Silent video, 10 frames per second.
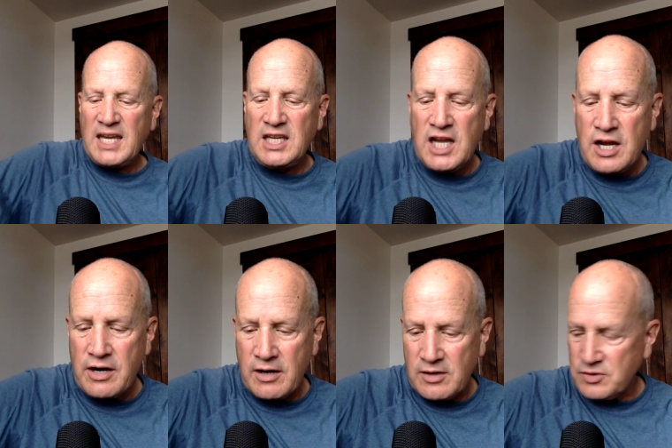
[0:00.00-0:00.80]

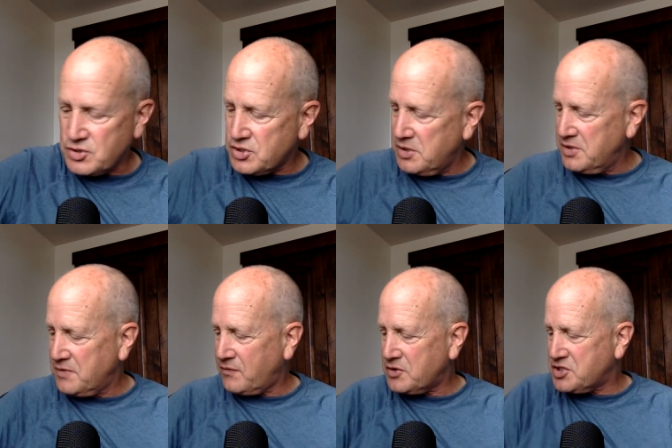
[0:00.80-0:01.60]
years,
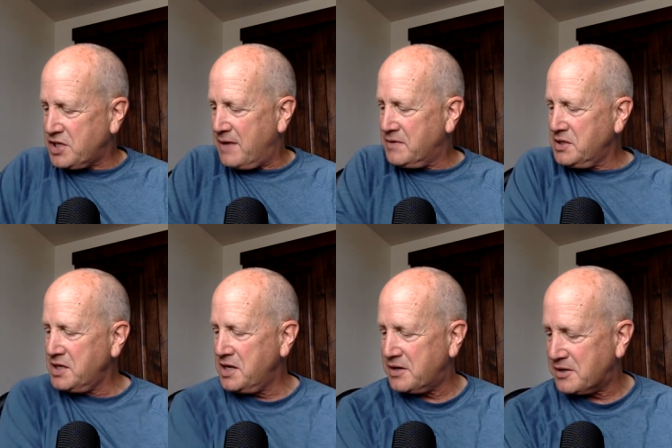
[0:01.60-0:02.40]
for seven
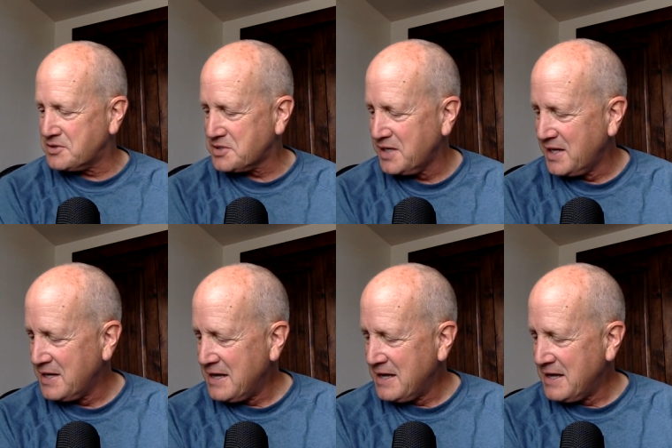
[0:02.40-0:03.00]
years,